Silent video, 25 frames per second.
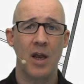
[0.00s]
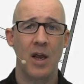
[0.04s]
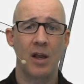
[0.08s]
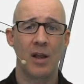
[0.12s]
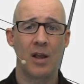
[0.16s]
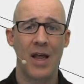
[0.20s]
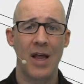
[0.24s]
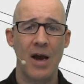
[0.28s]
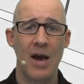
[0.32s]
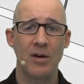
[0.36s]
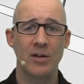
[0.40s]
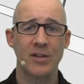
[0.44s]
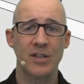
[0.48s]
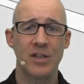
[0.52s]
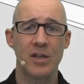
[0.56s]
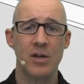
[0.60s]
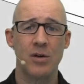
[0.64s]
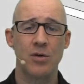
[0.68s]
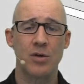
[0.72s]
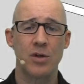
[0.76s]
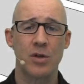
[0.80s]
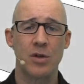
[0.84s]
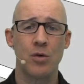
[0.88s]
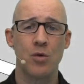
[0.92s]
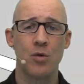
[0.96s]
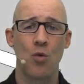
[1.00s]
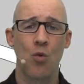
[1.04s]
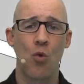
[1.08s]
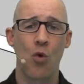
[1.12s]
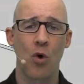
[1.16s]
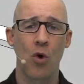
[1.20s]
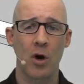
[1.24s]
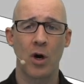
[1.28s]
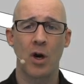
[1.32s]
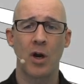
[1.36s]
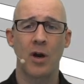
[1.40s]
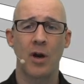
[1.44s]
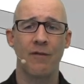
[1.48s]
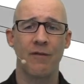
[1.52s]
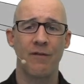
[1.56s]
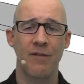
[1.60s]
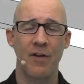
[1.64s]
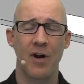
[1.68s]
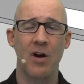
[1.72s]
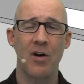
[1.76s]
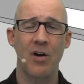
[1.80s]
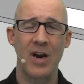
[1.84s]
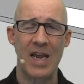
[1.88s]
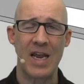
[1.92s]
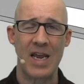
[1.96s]
allows you to work
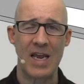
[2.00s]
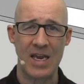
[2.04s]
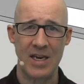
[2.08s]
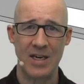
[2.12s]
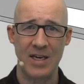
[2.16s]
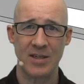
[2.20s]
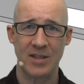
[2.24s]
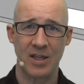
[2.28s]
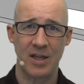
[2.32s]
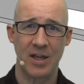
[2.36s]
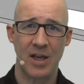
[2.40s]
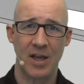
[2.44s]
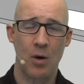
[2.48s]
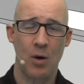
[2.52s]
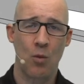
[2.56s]
very easily.